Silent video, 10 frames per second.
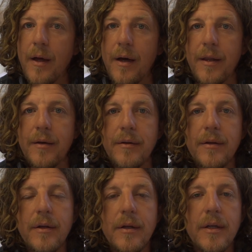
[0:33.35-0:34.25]
and then
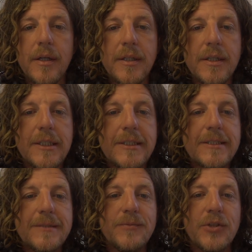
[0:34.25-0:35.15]

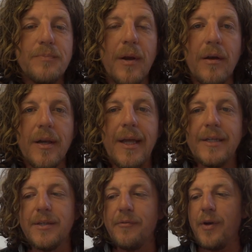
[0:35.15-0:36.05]
just politely
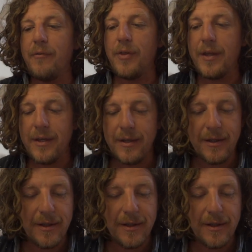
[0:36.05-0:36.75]
asking for everything.